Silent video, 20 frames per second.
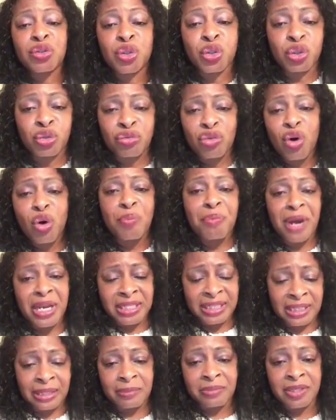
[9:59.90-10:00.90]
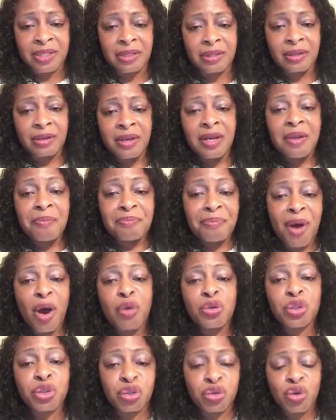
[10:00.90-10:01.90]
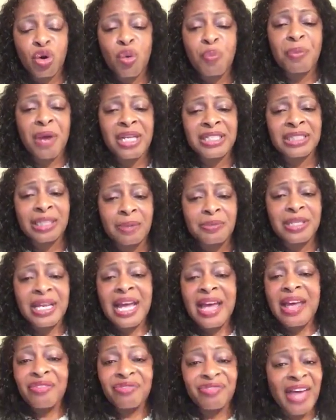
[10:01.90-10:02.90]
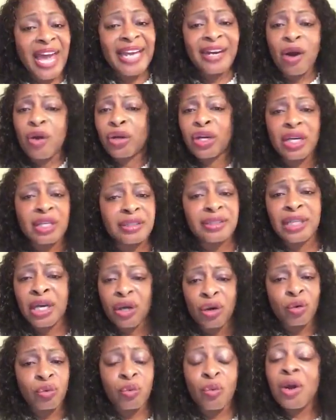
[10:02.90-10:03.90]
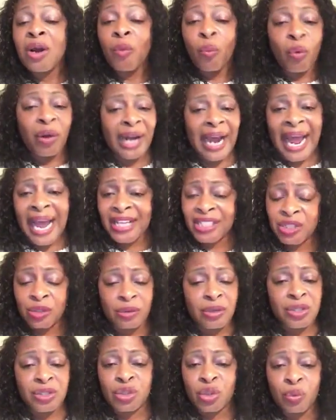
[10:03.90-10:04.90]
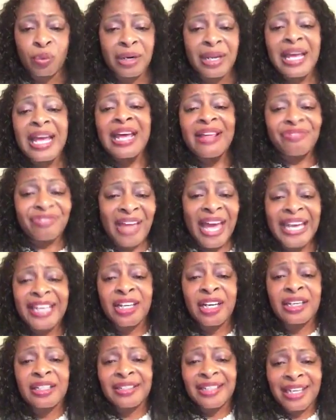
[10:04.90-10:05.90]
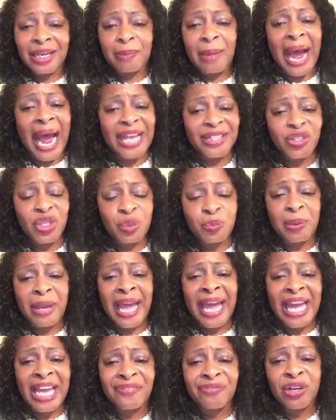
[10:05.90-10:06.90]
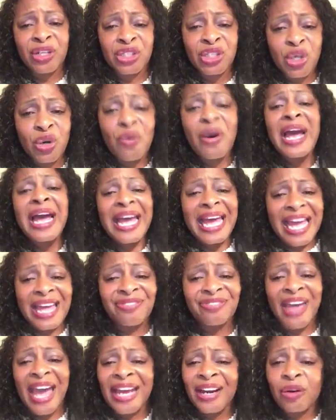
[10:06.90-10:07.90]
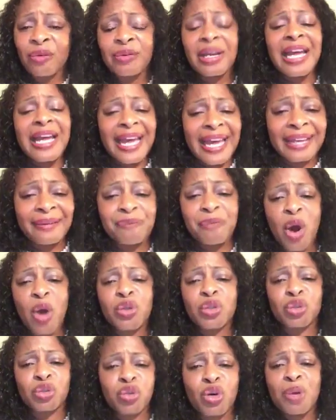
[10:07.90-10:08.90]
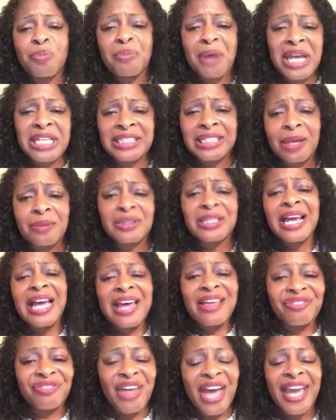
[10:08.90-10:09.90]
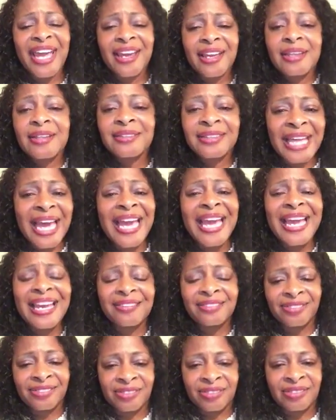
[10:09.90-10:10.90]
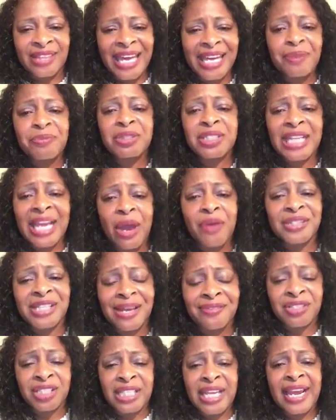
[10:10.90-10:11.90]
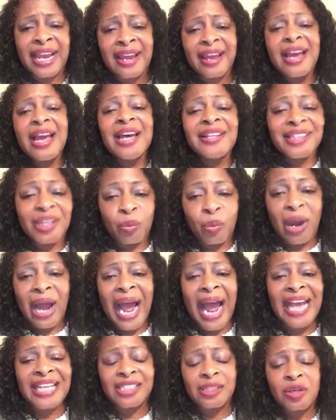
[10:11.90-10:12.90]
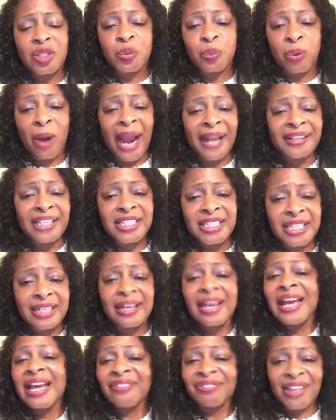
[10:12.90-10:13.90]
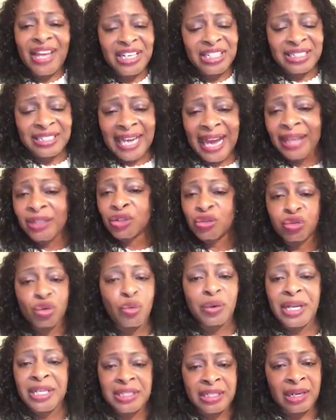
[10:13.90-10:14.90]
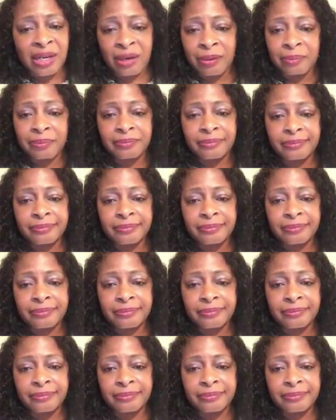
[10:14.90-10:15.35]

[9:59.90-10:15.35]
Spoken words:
true Muslims Most true Muslims, they don't condone what Isil is doing. They condemn Isil's behavior too. And they don't, and most true Muslims, they themselves have said that what Isil is practicing, that's not true Islam.